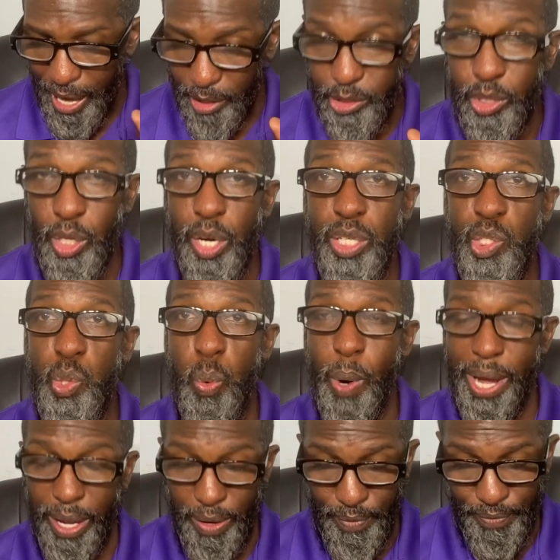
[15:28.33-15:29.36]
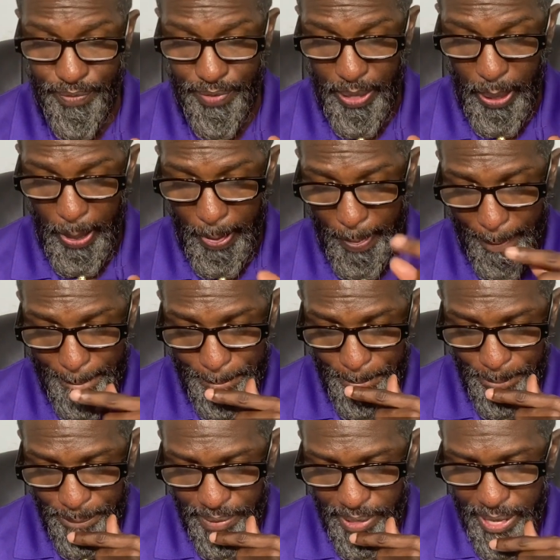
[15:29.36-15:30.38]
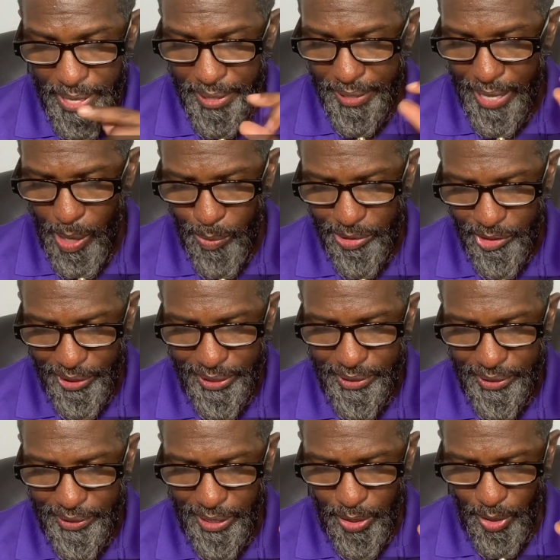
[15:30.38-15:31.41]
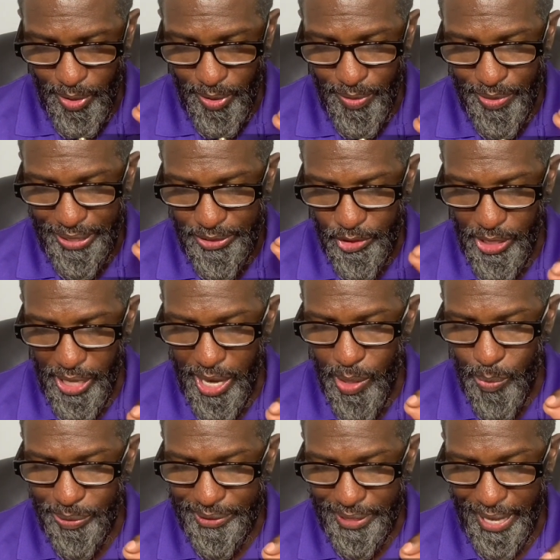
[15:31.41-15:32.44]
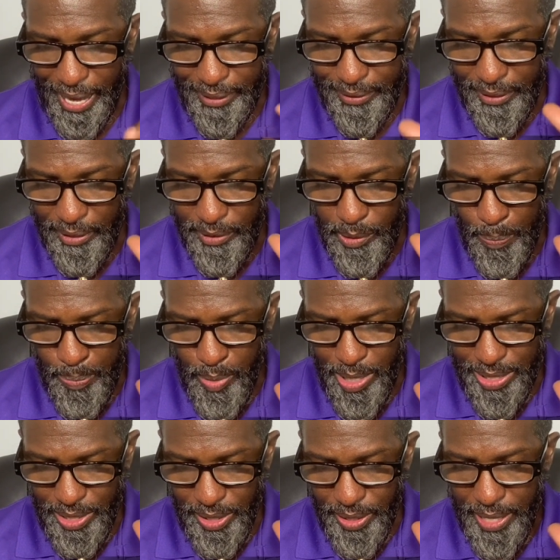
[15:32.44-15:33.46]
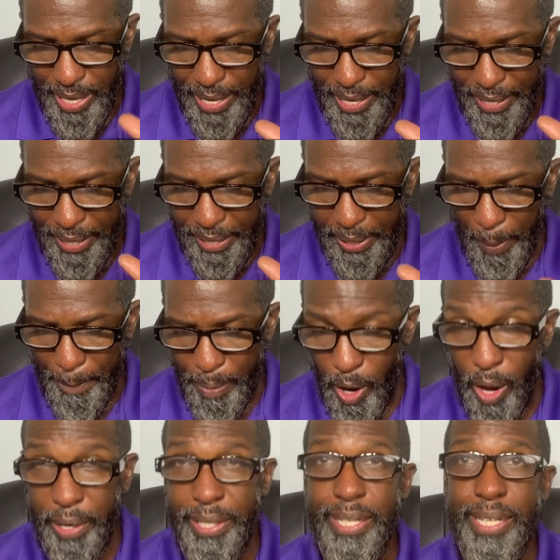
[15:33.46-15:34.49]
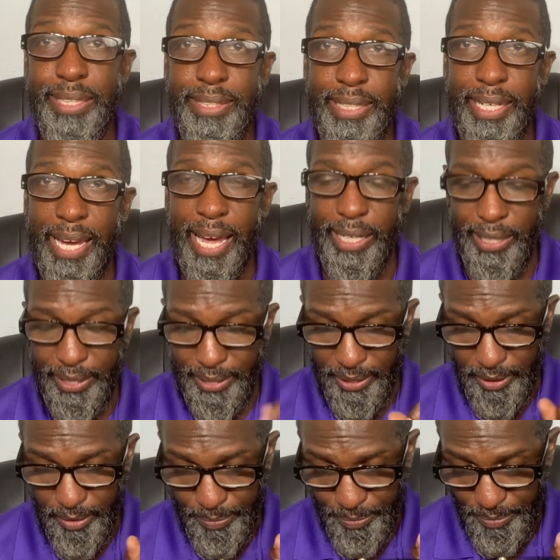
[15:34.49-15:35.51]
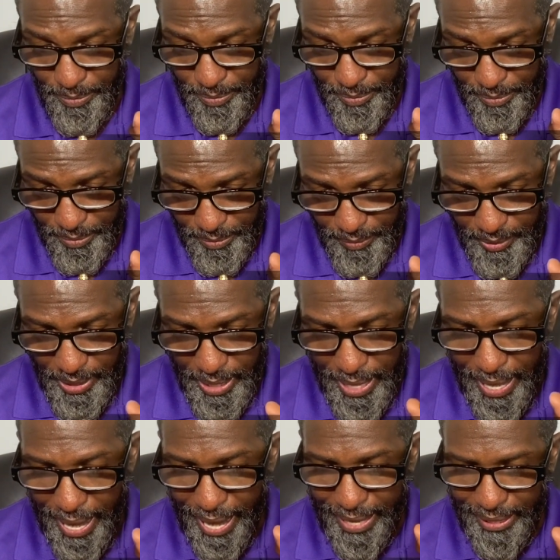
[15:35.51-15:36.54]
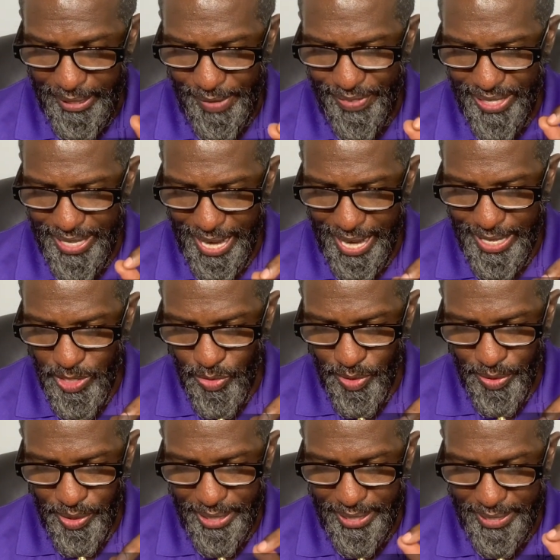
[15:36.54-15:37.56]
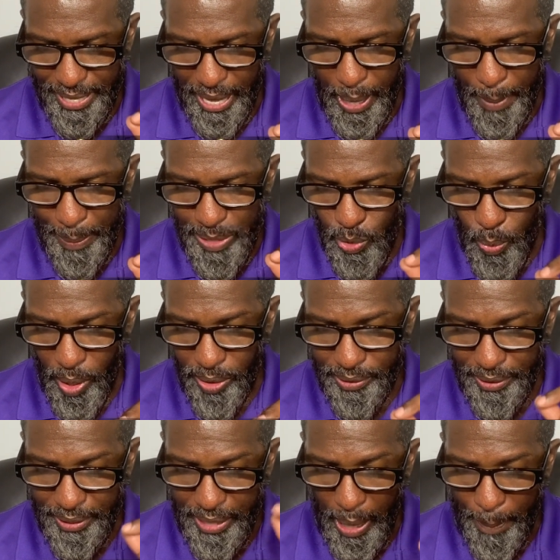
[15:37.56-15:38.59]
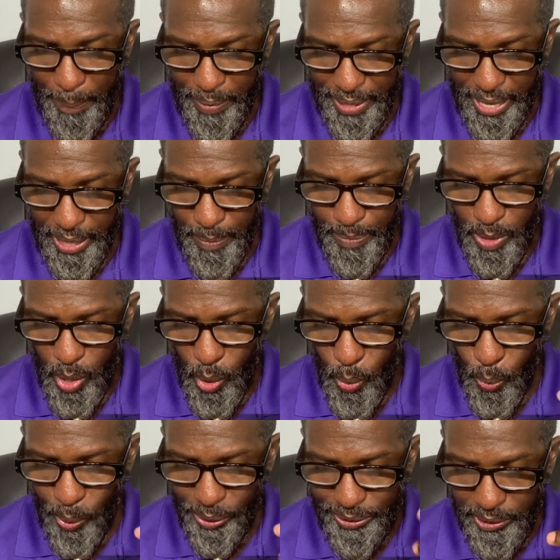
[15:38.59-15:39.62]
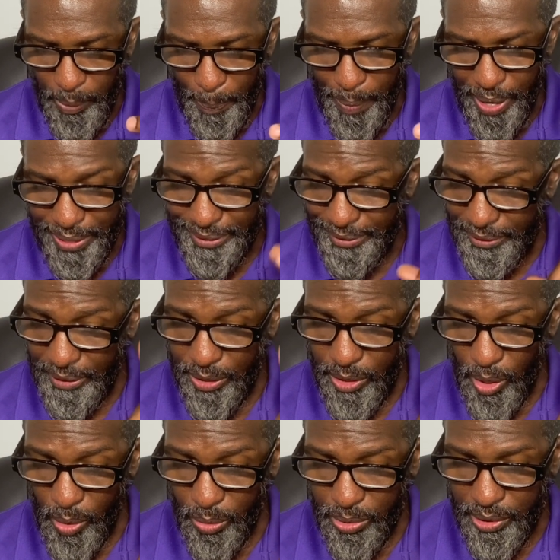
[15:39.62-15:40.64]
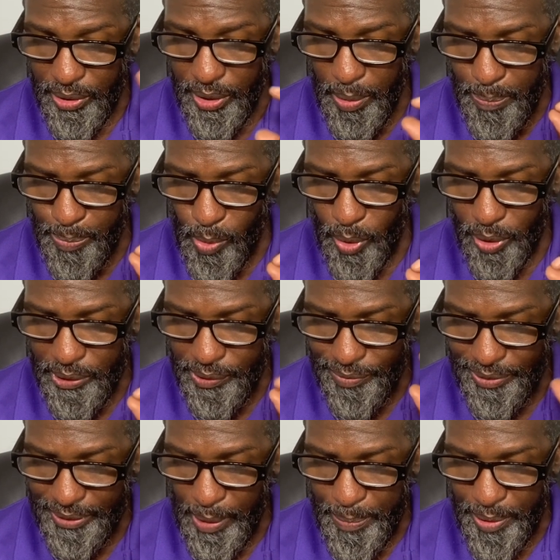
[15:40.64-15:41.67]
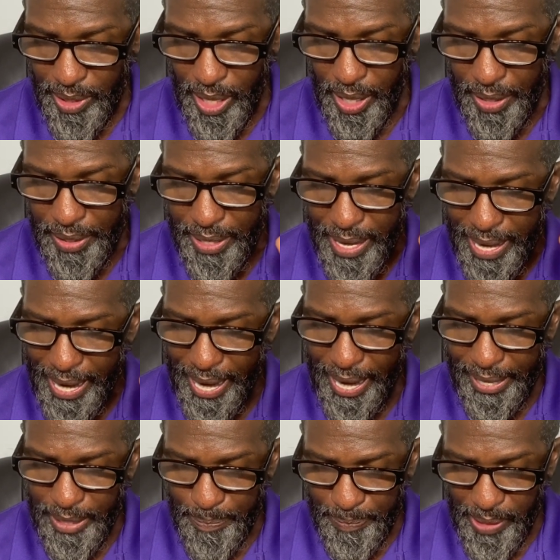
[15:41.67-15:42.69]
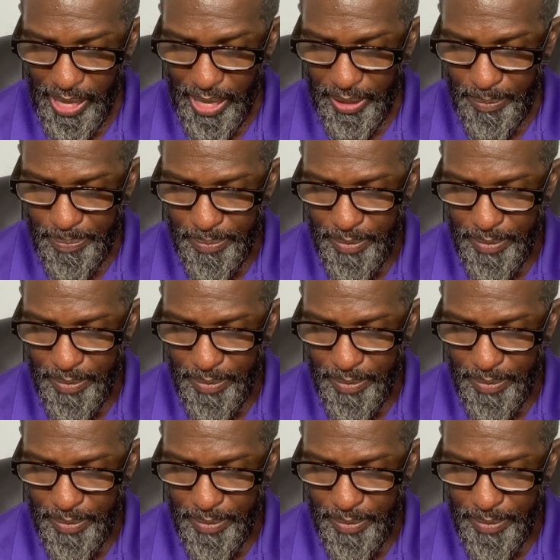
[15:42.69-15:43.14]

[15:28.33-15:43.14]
I'll start at 12. Now when Jesus had heard that John was cast into prison, he departed into Galilee. And leaving Nazareth, he came and dwelt in Capernaum, which is upon the seacoast in the borders of Zebulun and Naphtali,